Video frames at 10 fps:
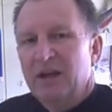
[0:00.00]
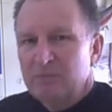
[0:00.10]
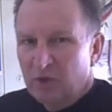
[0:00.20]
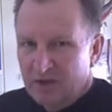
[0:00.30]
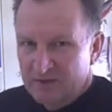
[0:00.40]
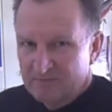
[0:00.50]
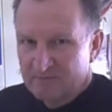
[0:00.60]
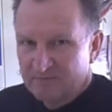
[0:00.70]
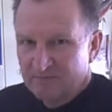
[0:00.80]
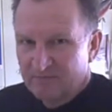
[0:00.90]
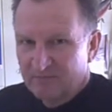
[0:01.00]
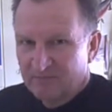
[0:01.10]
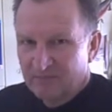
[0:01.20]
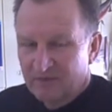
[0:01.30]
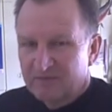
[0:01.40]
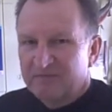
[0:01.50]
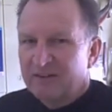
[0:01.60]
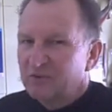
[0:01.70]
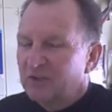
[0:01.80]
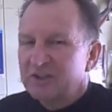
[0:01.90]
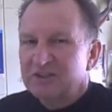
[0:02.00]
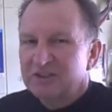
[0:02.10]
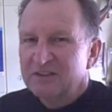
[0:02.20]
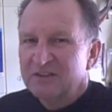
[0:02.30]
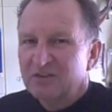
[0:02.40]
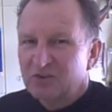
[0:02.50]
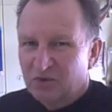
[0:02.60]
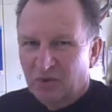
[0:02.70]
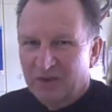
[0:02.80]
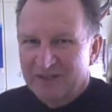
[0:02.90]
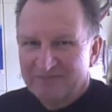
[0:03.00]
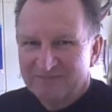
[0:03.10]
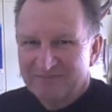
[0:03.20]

Abraham, the foundation story.